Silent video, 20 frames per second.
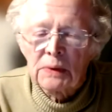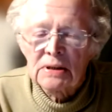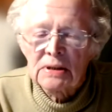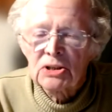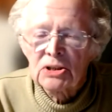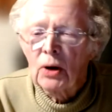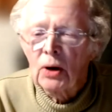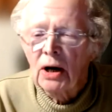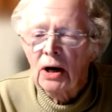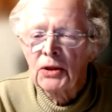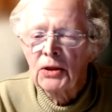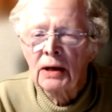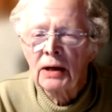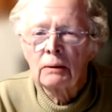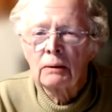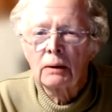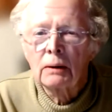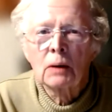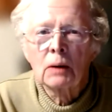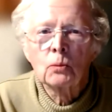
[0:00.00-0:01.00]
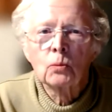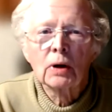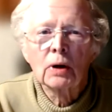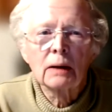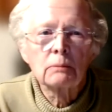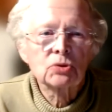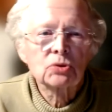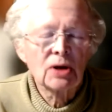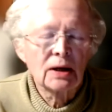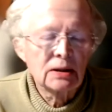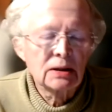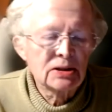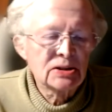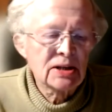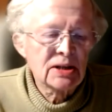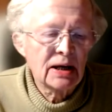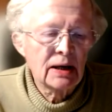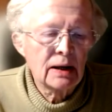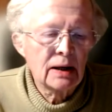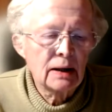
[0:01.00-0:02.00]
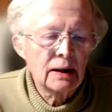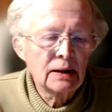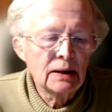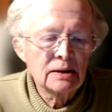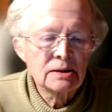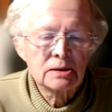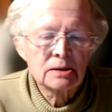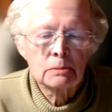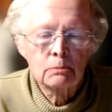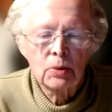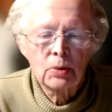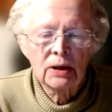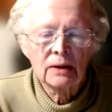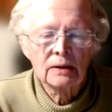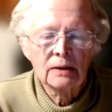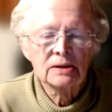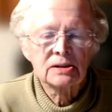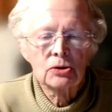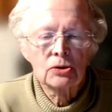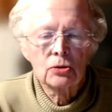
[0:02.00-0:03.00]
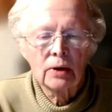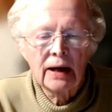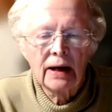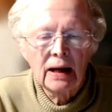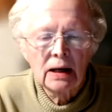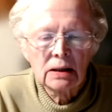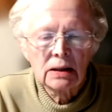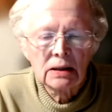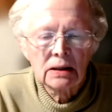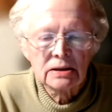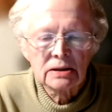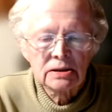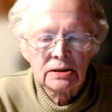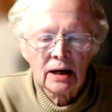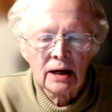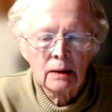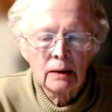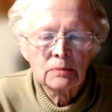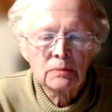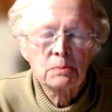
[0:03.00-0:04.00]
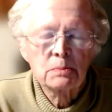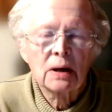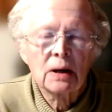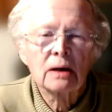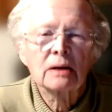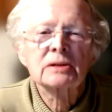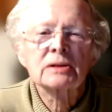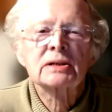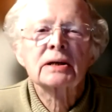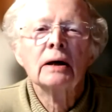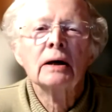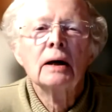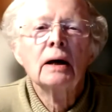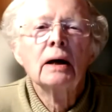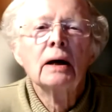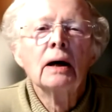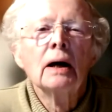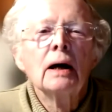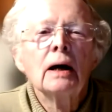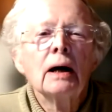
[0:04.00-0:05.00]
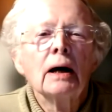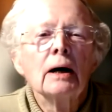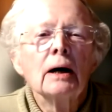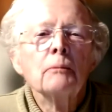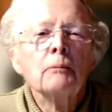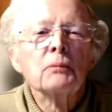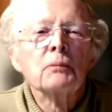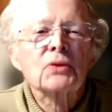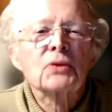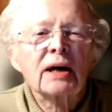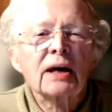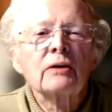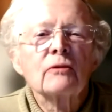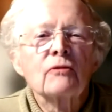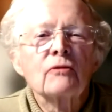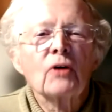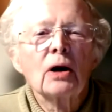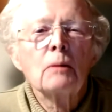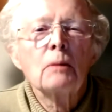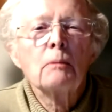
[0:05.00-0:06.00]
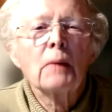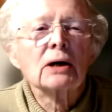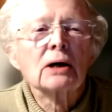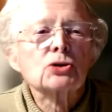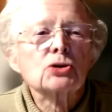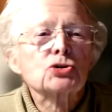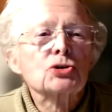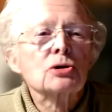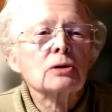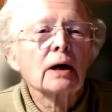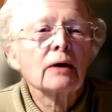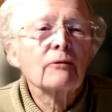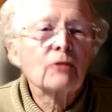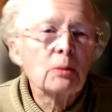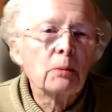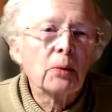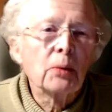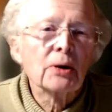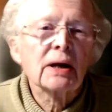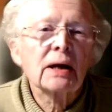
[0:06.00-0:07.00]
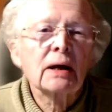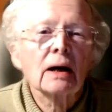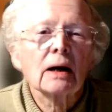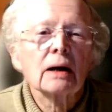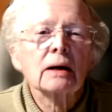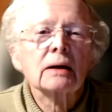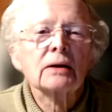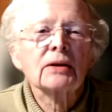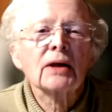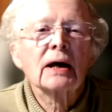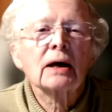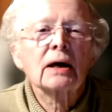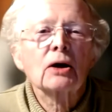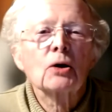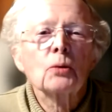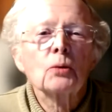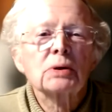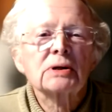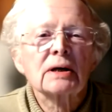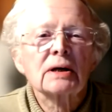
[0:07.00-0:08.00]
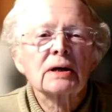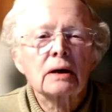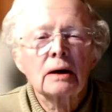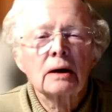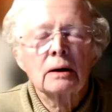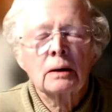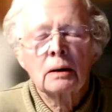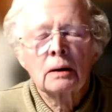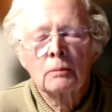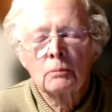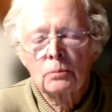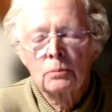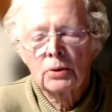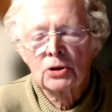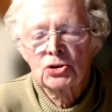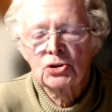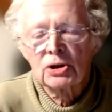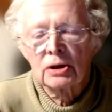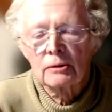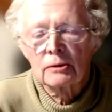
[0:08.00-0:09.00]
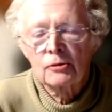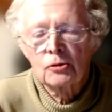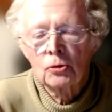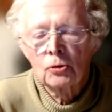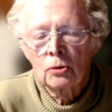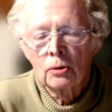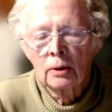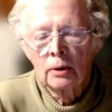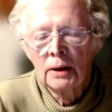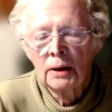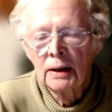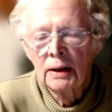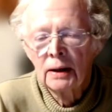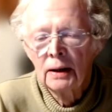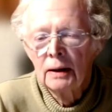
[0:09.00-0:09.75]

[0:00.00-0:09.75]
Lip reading: so I think what I'm trying to say is bring this to an end, because time's passed. Thank you very much, everybody, and thank you particularly, Brigid, for